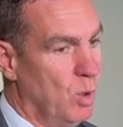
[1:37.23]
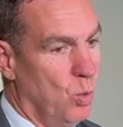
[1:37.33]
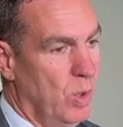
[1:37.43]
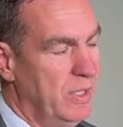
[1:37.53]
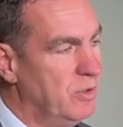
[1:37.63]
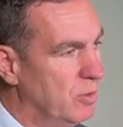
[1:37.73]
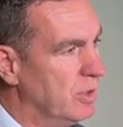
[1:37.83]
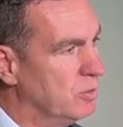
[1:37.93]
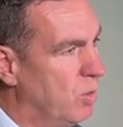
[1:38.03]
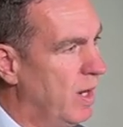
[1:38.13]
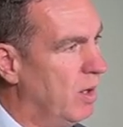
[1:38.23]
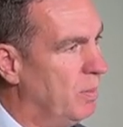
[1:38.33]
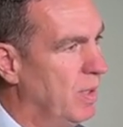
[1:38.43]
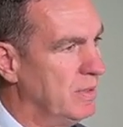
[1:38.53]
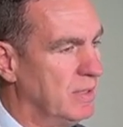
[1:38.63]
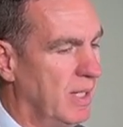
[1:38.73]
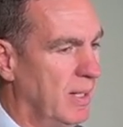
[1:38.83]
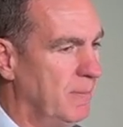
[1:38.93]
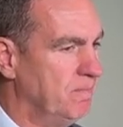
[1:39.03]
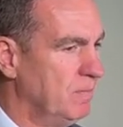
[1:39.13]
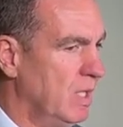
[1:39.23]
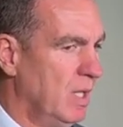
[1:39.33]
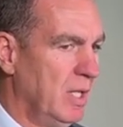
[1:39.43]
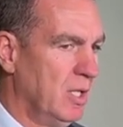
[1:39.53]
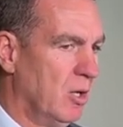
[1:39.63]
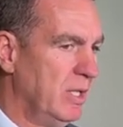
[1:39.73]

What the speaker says: We do as well, but you know,